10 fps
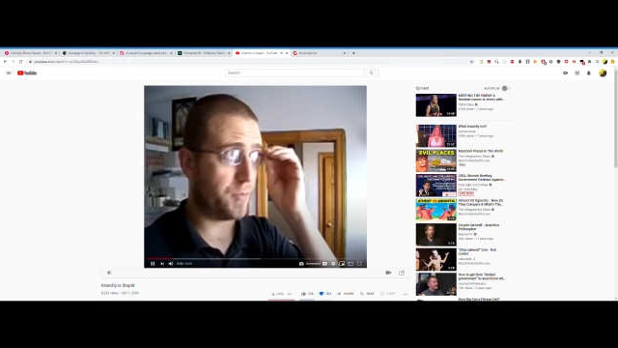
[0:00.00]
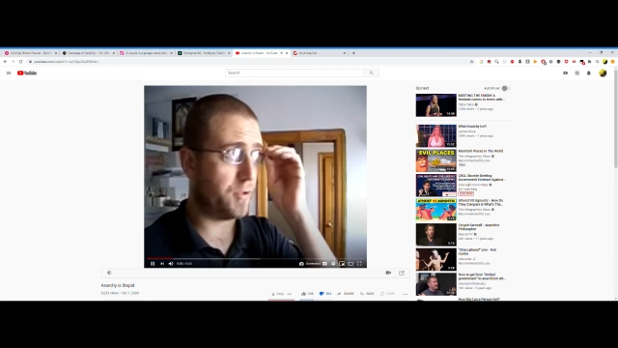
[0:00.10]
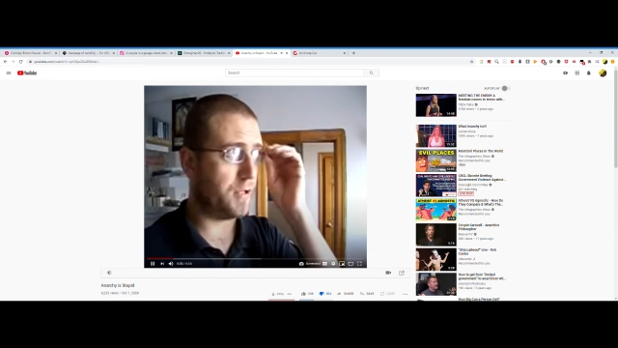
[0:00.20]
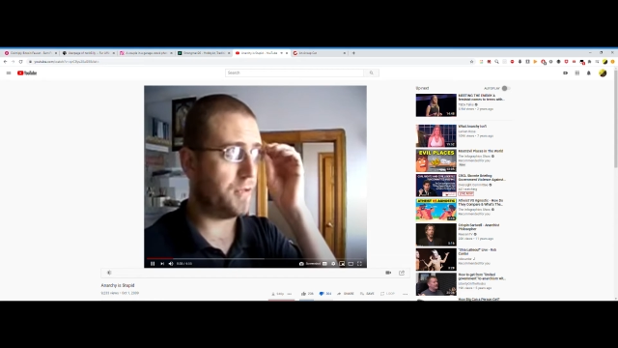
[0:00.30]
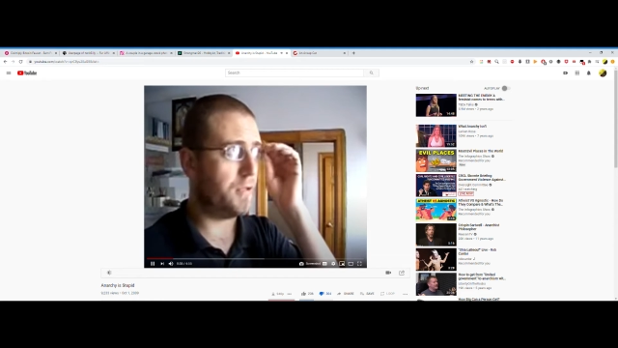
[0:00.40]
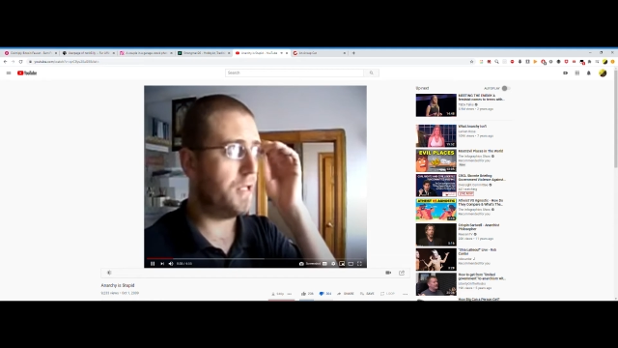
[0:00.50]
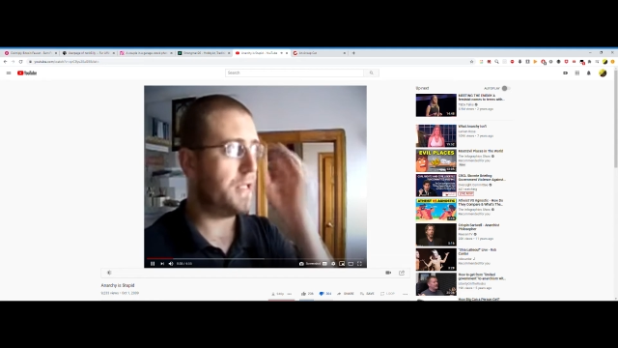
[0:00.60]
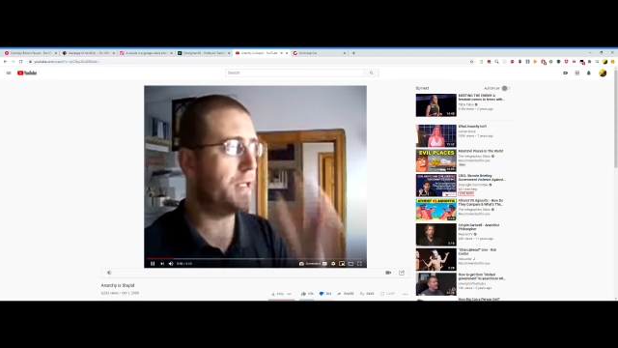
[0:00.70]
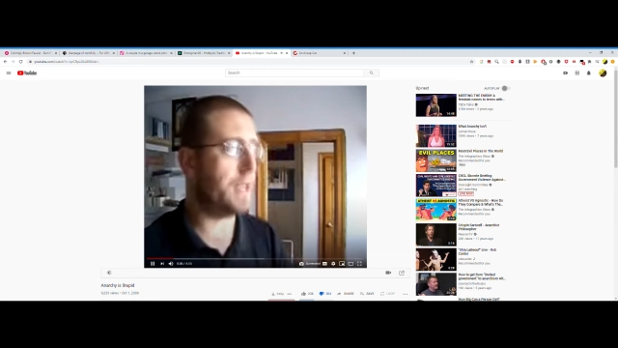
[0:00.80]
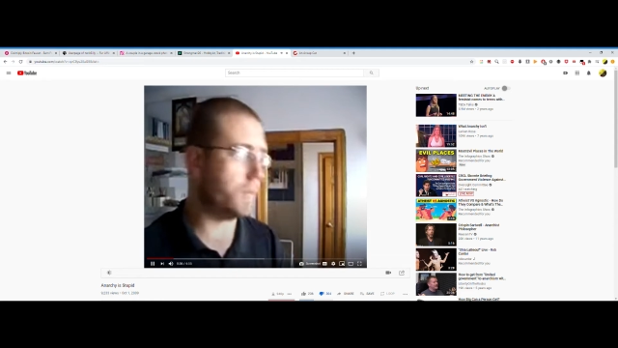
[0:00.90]
or another
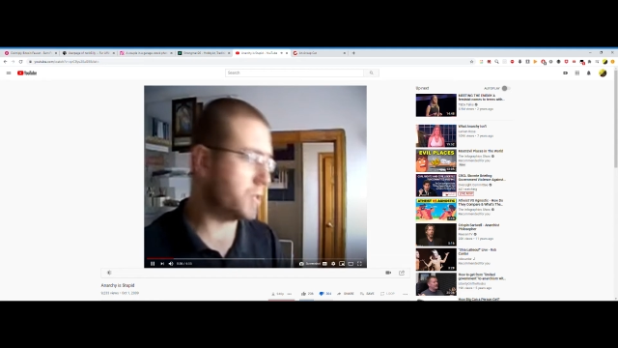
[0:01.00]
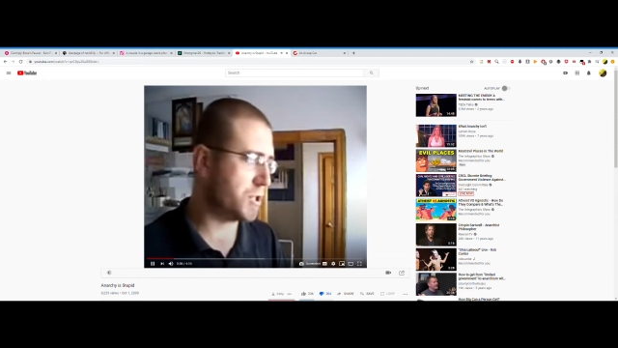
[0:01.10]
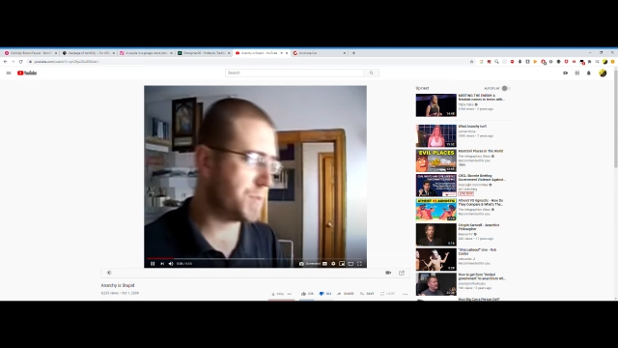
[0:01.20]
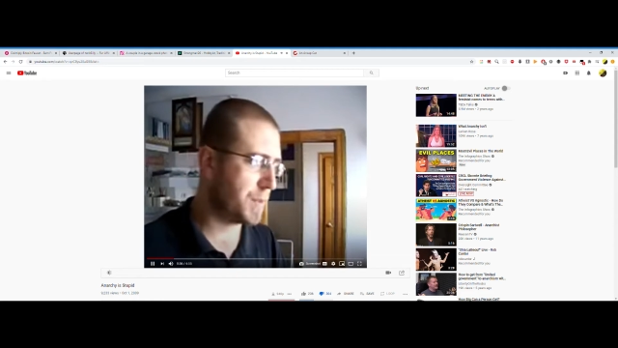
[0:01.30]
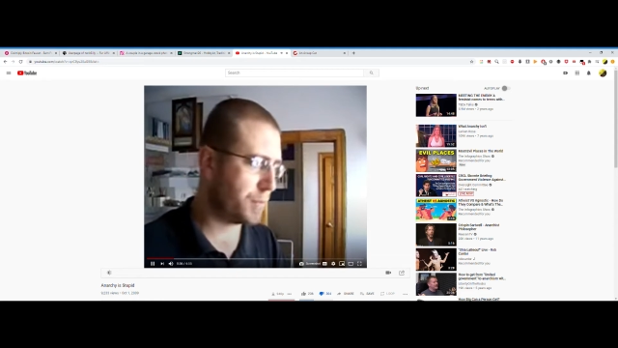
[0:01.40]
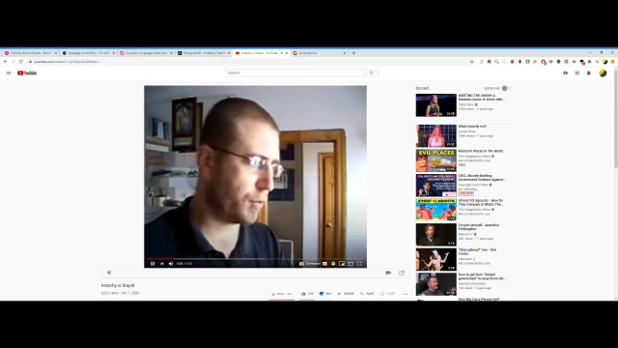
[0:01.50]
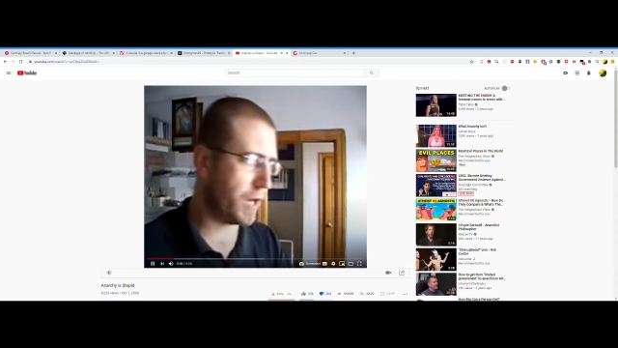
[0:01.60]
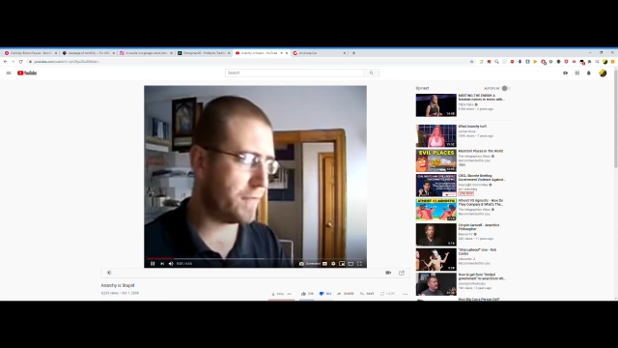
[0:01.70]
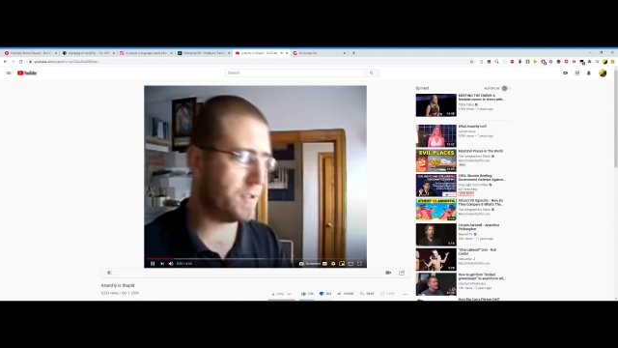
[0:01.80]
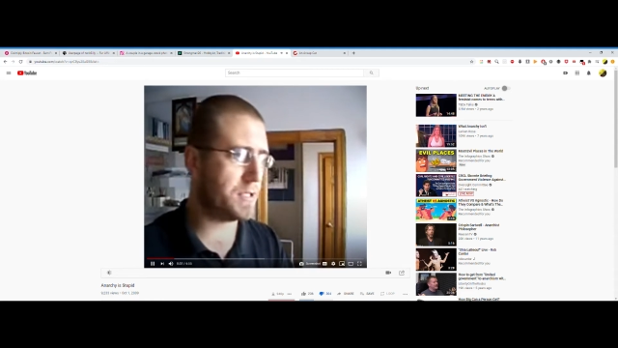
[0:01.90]
that there would just be
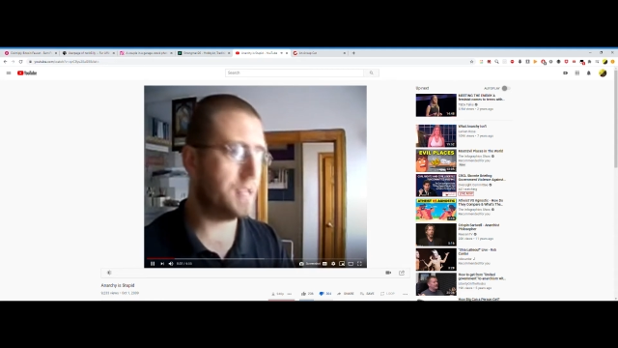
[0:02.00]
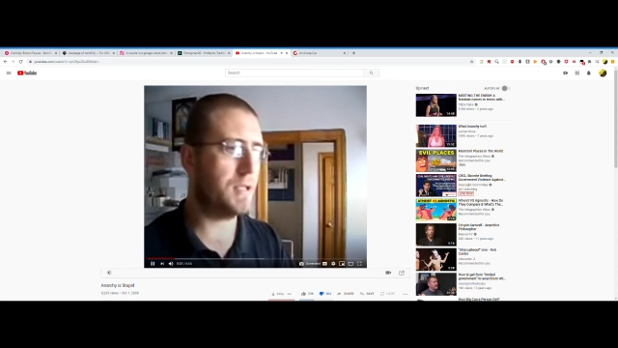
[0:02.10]
private